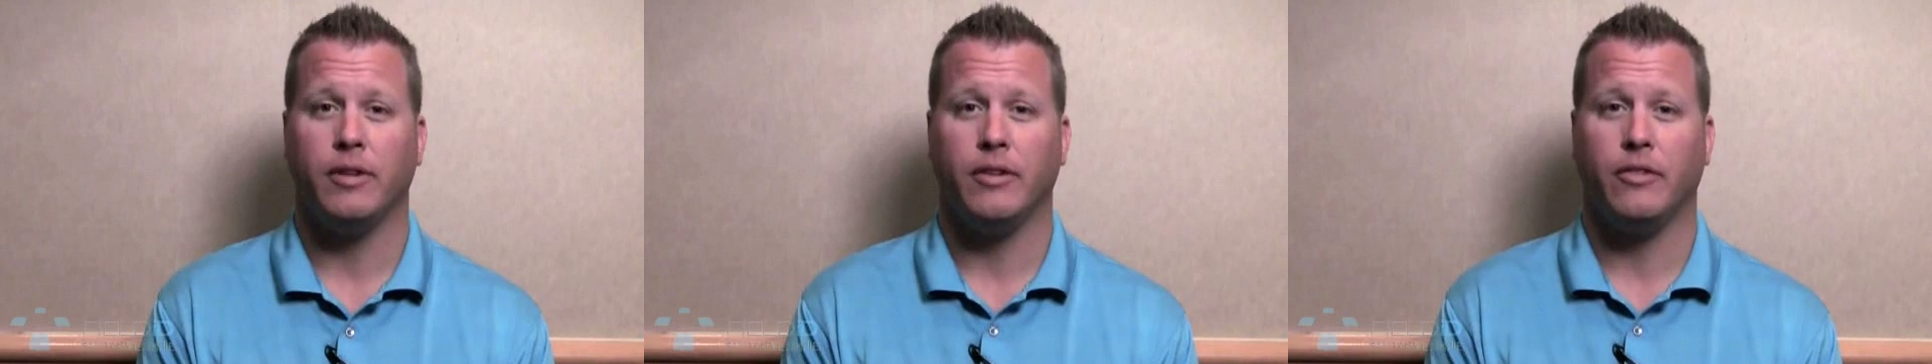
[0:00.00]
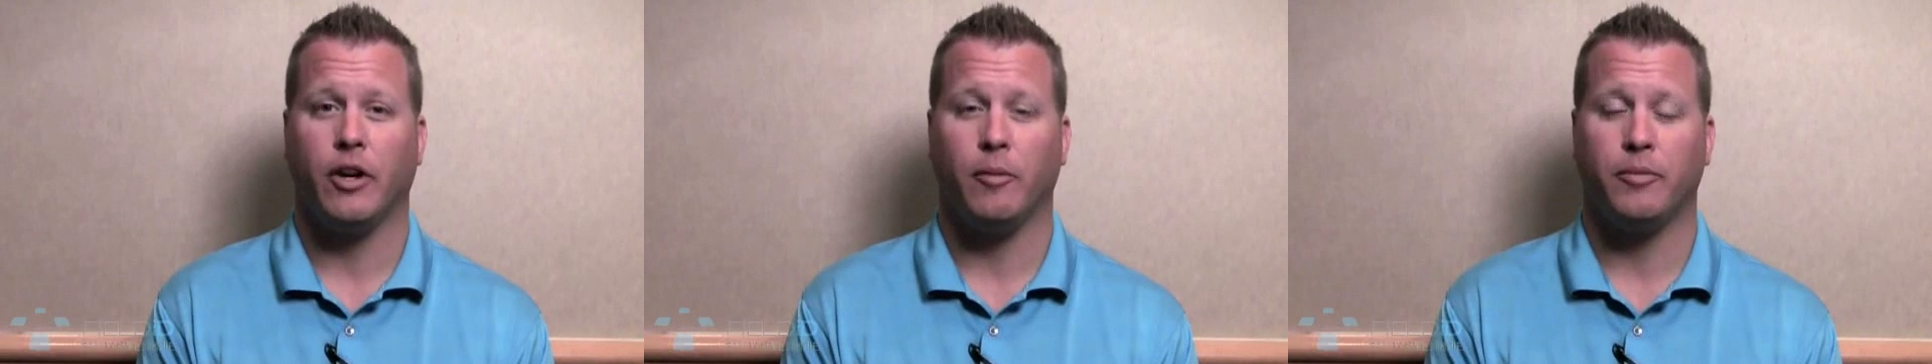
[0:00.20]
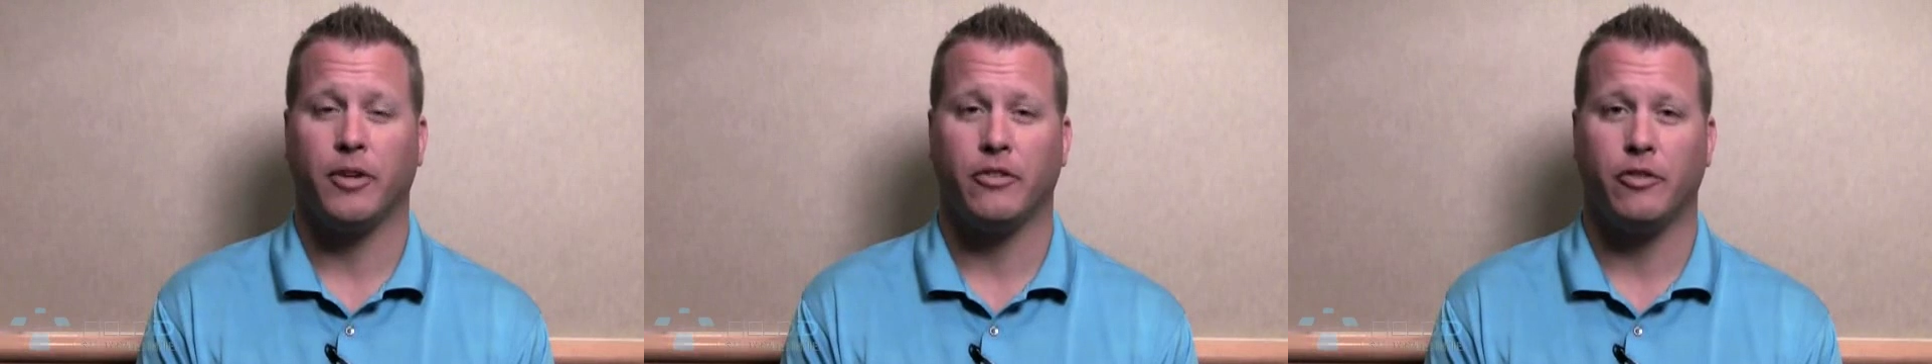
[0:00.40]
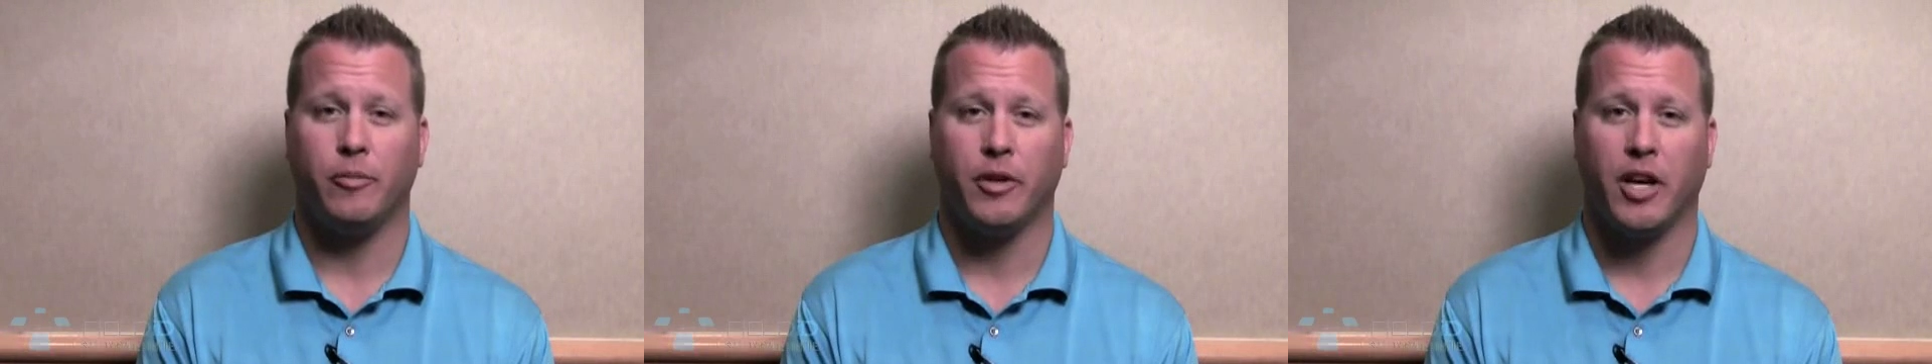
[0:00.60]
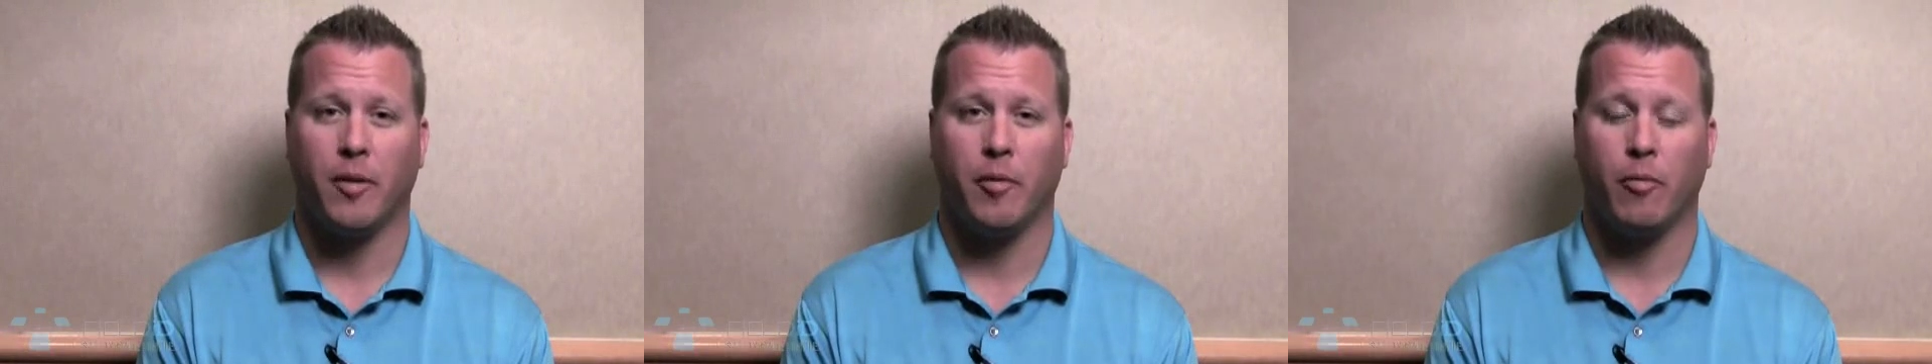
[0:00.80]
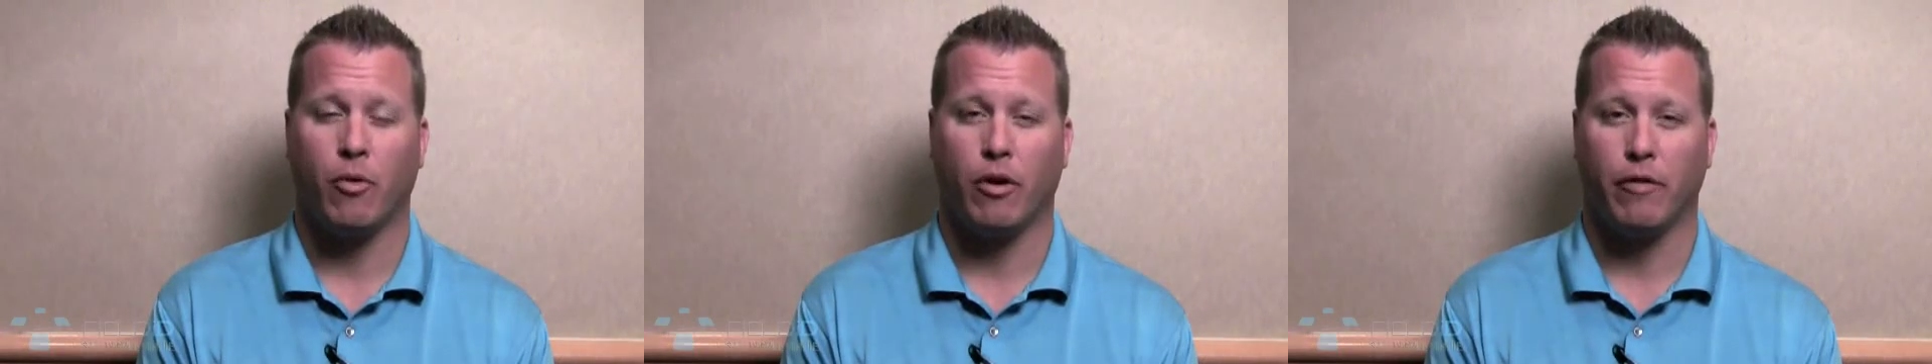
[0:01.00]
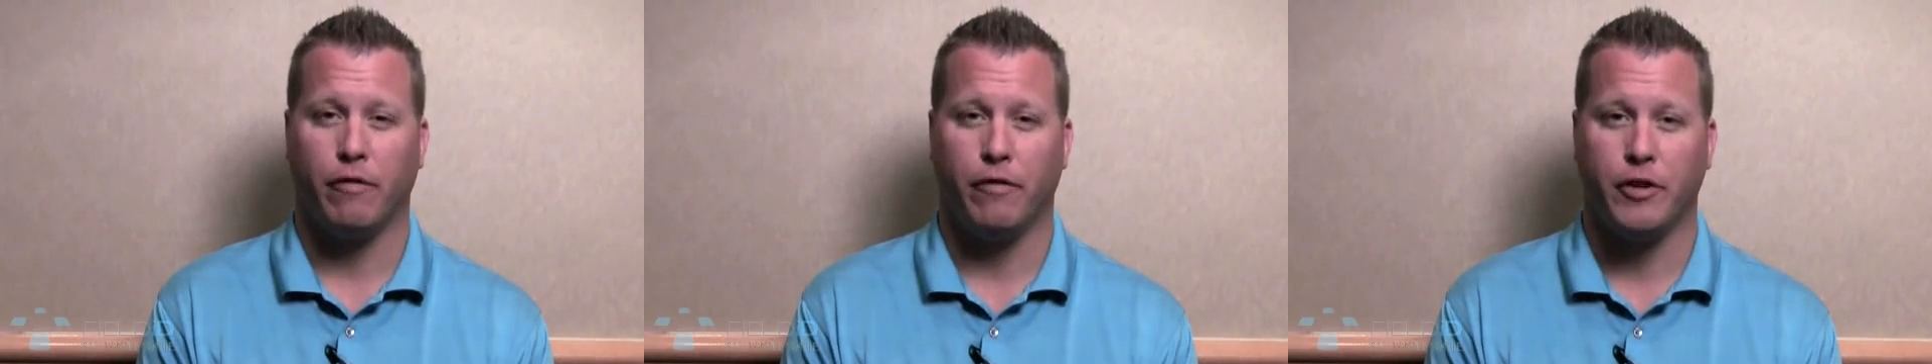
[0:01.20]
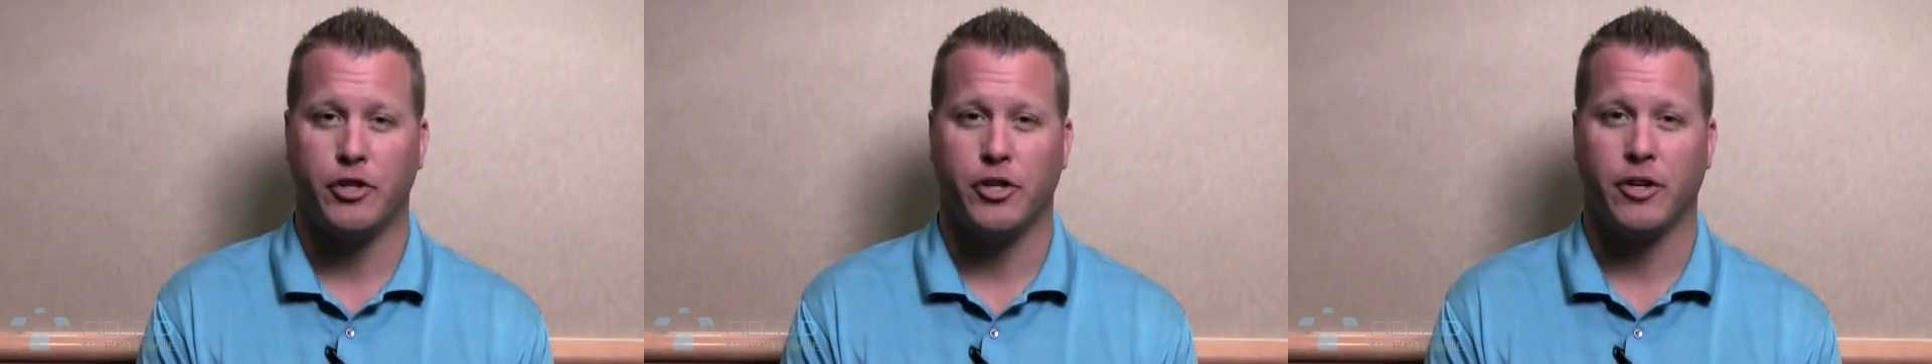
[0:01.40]
It's helped us to become a more
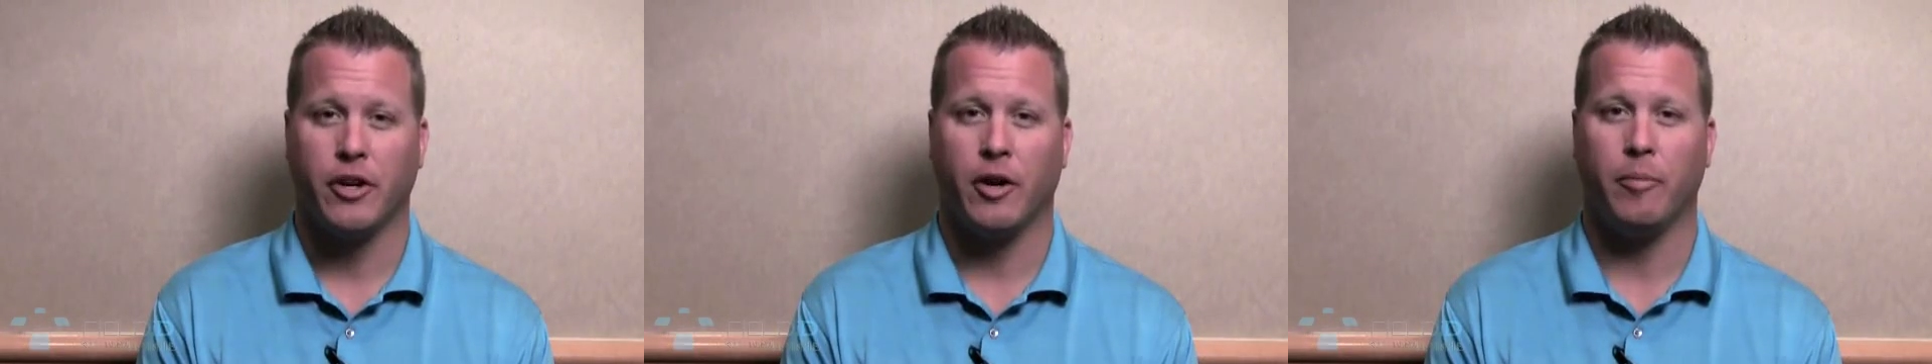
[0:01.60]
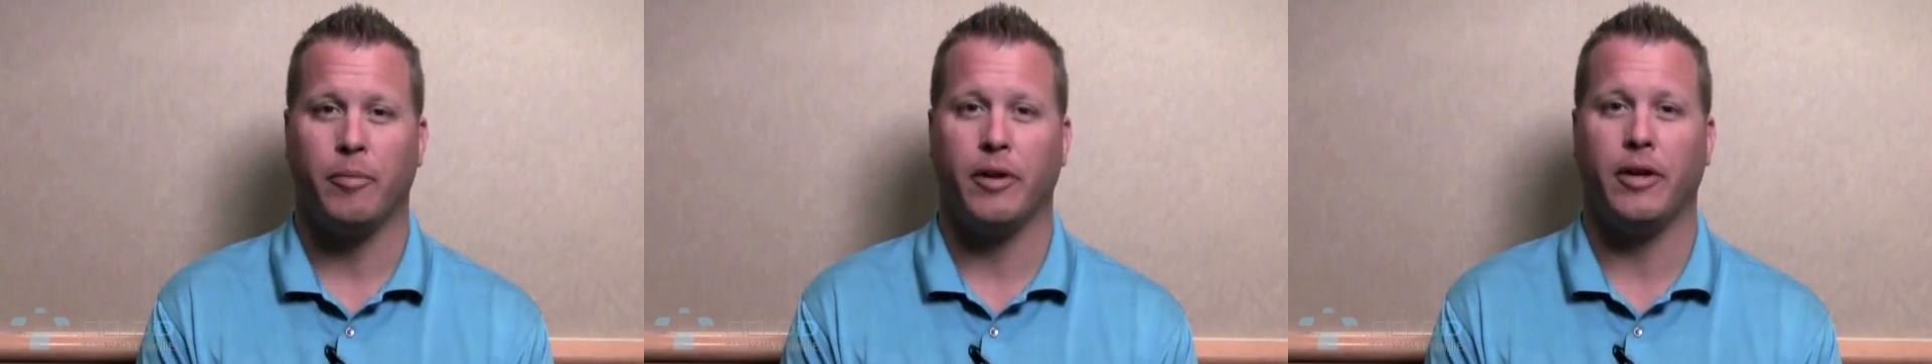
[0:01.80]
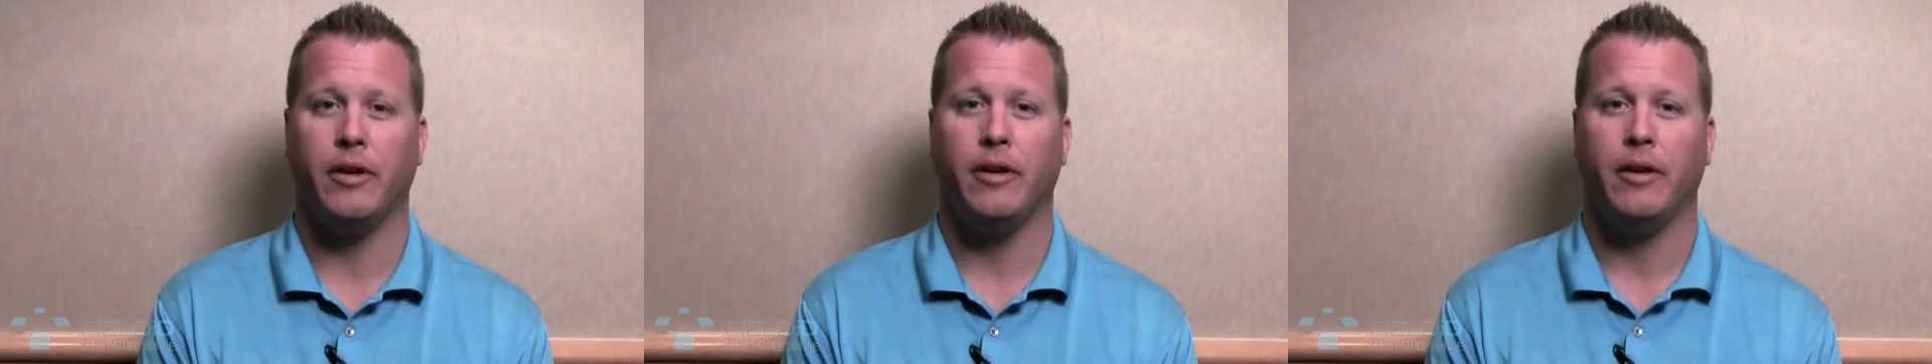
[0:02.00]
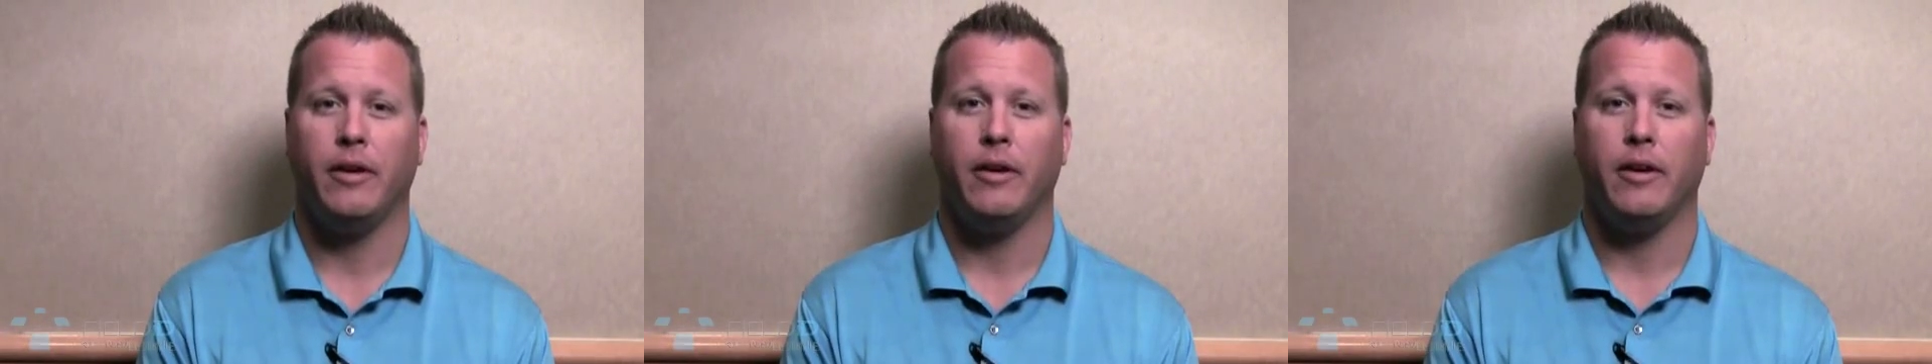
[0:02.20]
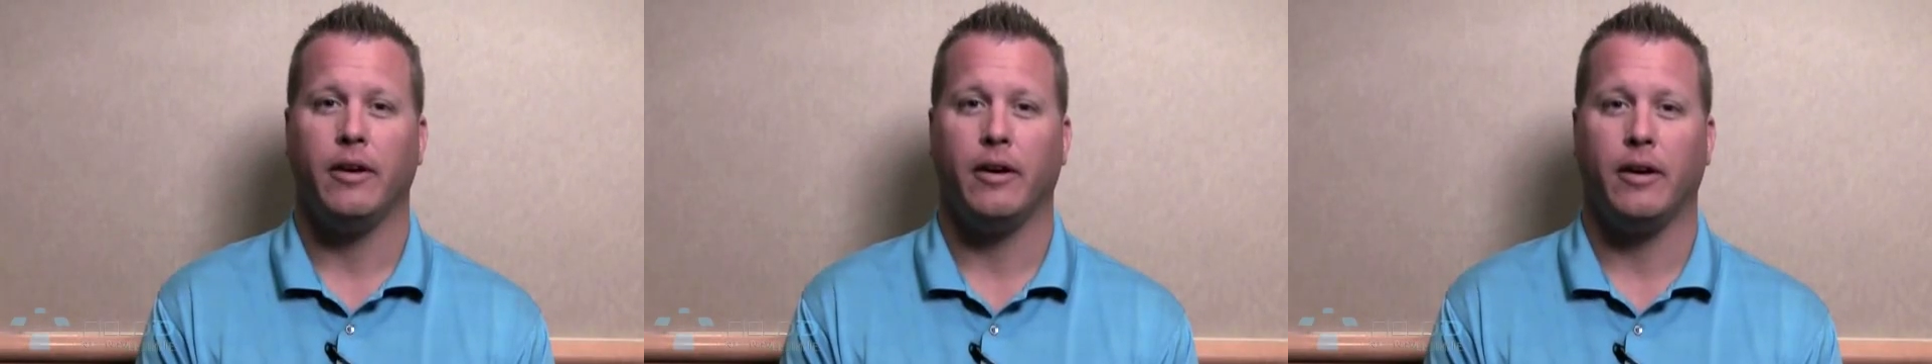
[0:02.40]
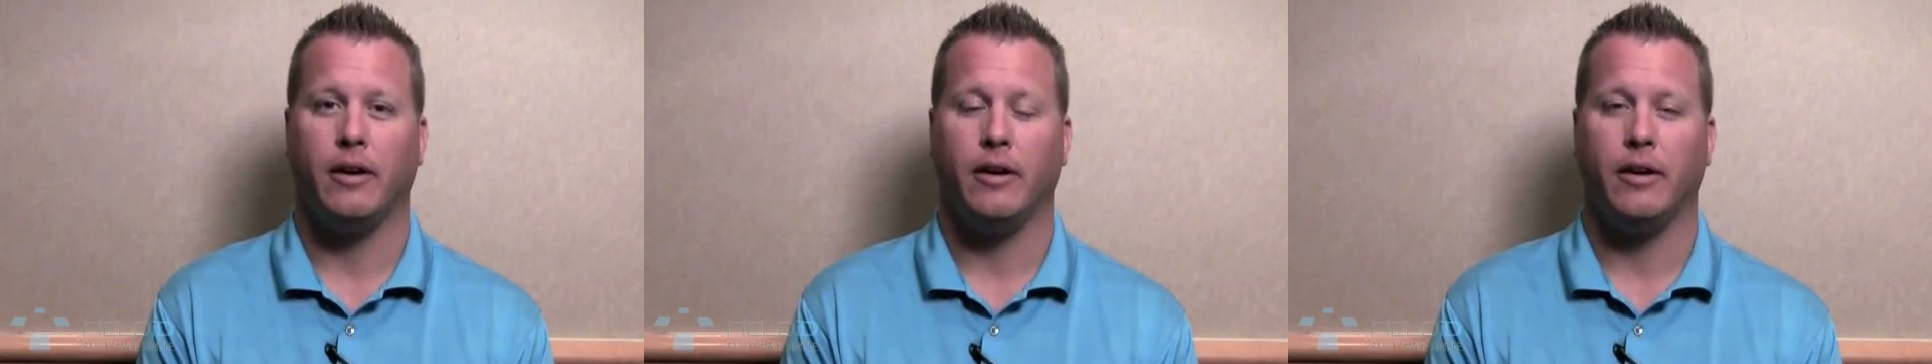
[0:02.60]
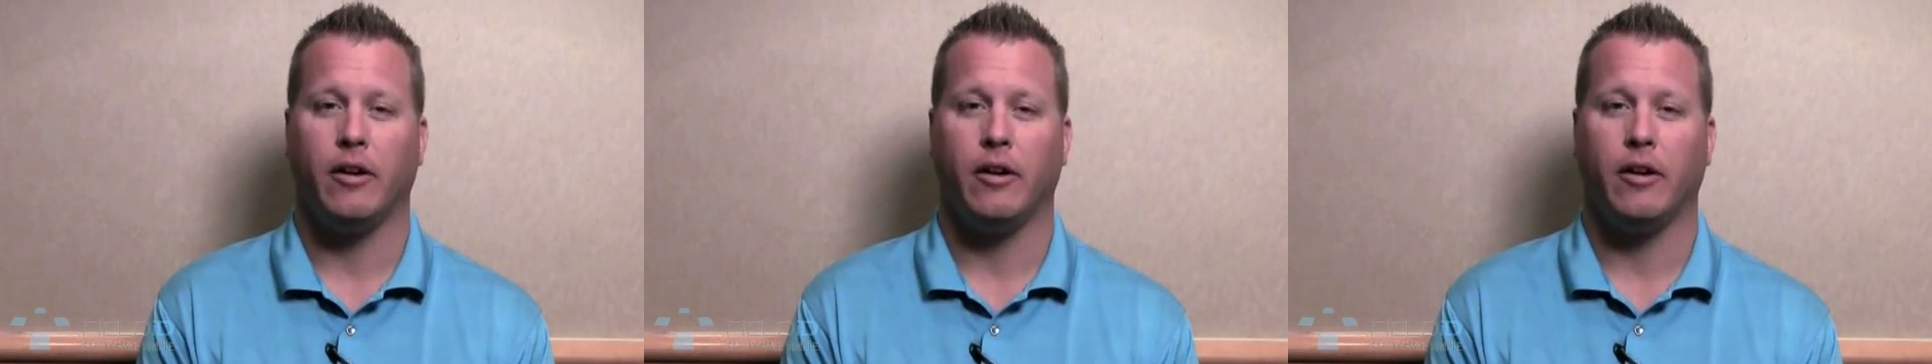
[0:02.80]
efficient company uh,